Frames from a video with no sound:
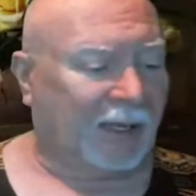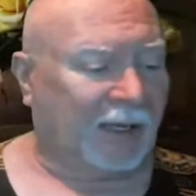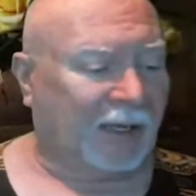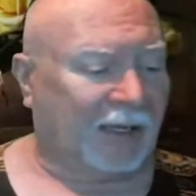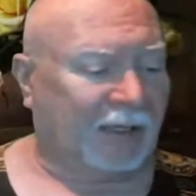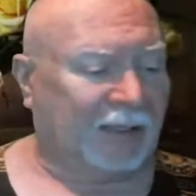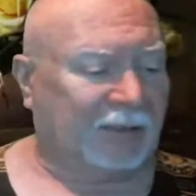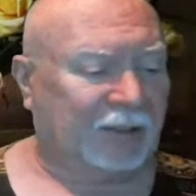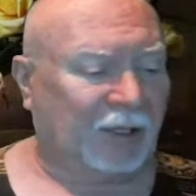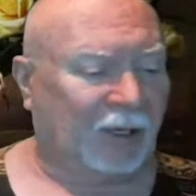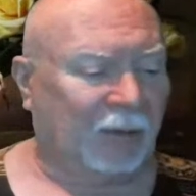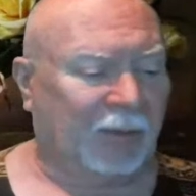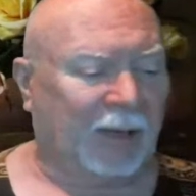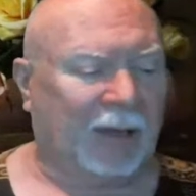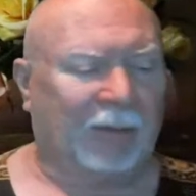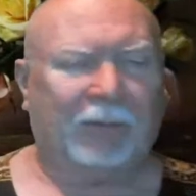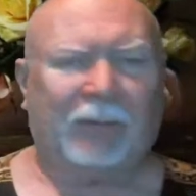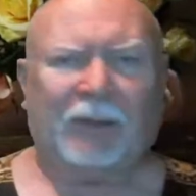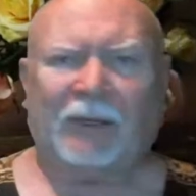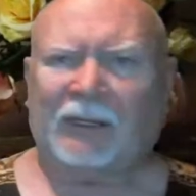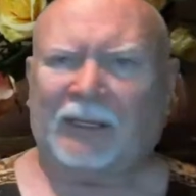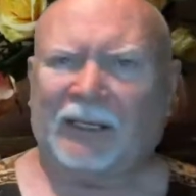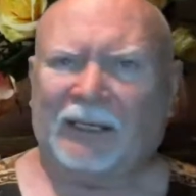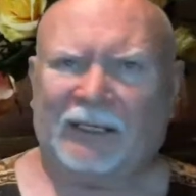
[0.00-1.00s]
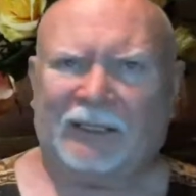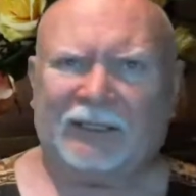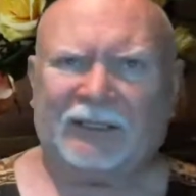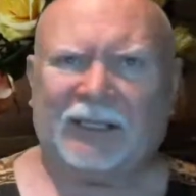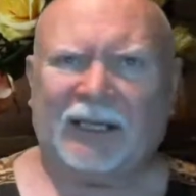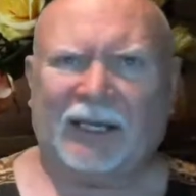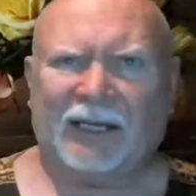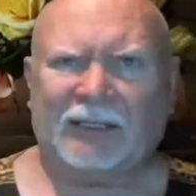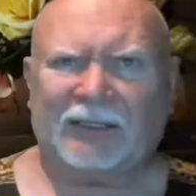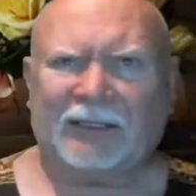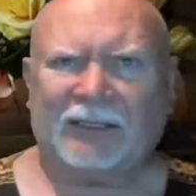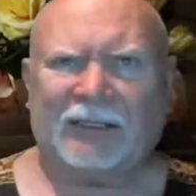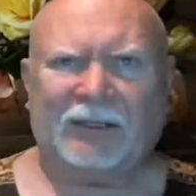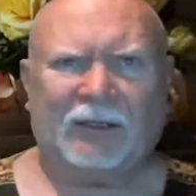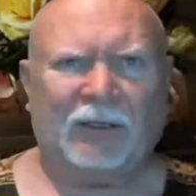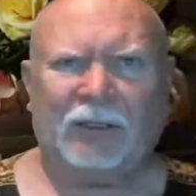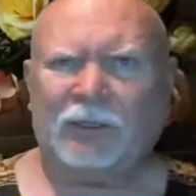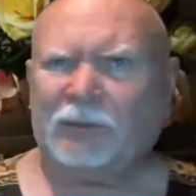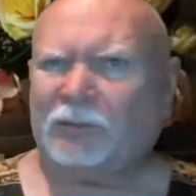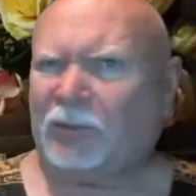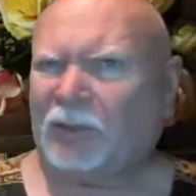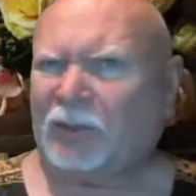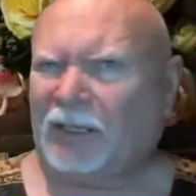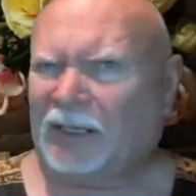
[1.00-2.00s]
And you talk about politicizing it.
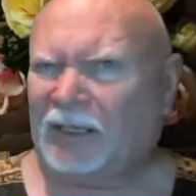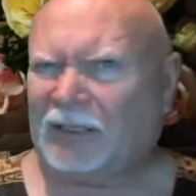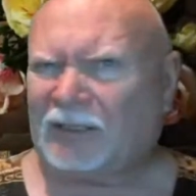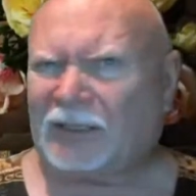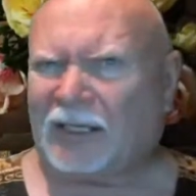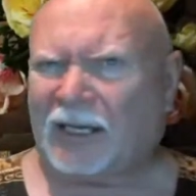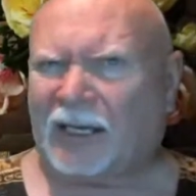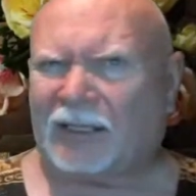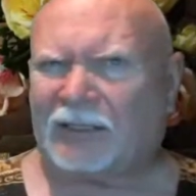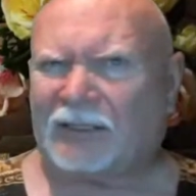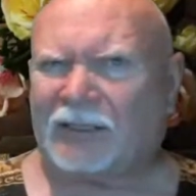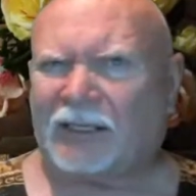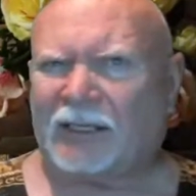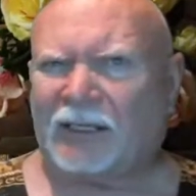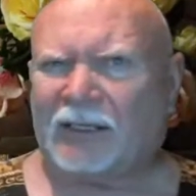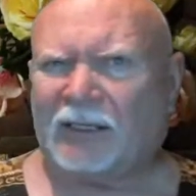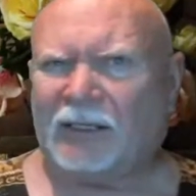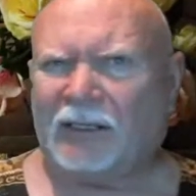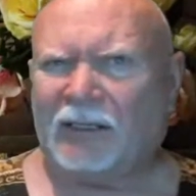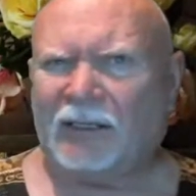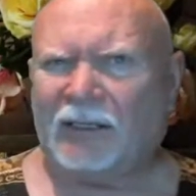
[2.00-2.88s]
Who's politicizing it?